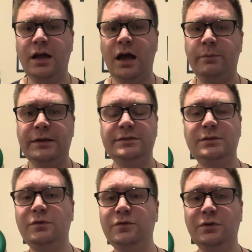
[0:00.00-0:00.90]
I mean,
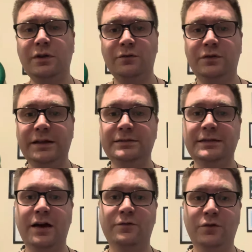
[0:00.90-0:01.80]
some of you lovelies
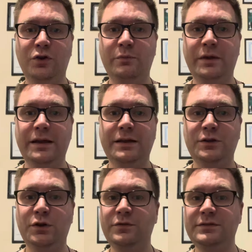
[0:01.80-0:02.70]
that follow me,
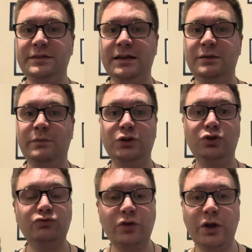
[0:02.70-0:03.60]
you've seen me
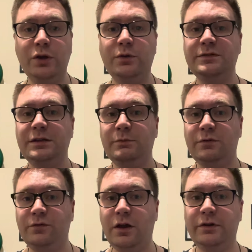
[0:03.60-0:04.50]
grow, you've seen me
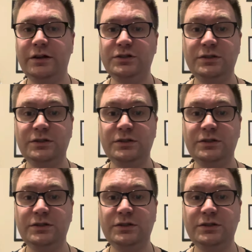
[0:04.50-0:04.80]
flourish.